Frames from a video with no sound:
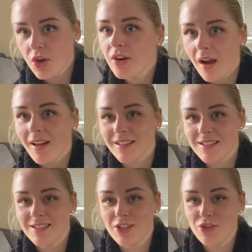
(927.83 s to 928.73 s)

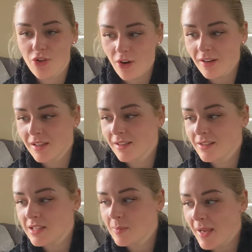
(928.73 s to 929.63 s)
nice to not
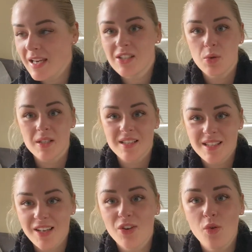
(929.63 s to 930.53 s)
speak to a
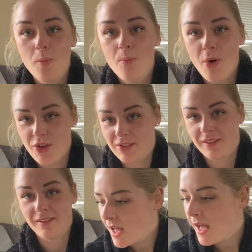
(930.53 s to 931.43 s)
single person.